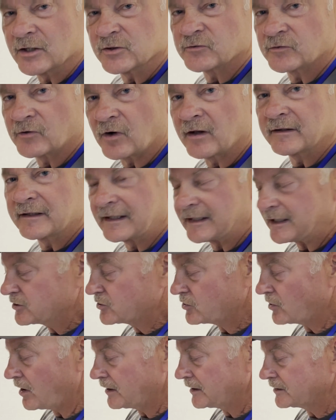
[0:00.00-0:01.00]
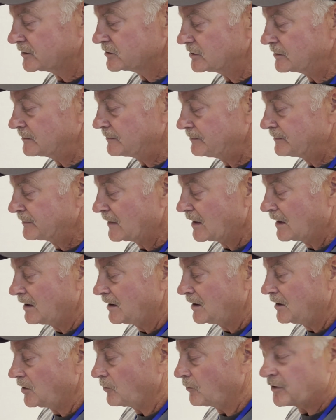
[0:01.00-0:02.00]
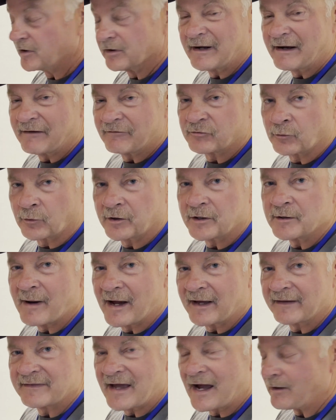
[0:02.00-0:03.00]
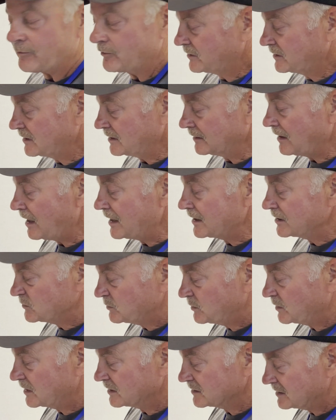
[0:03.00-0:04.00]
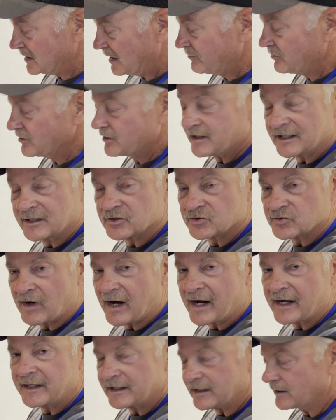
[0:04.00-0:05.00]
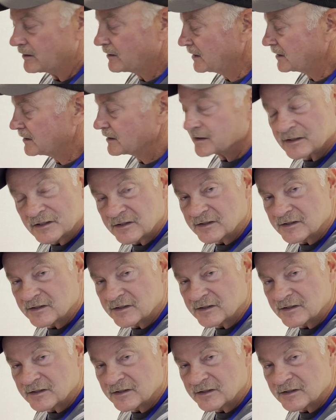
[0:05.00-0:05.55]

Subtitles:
for all the electronics, we don't have to worry about that with the Alliance, because everything is right here and it's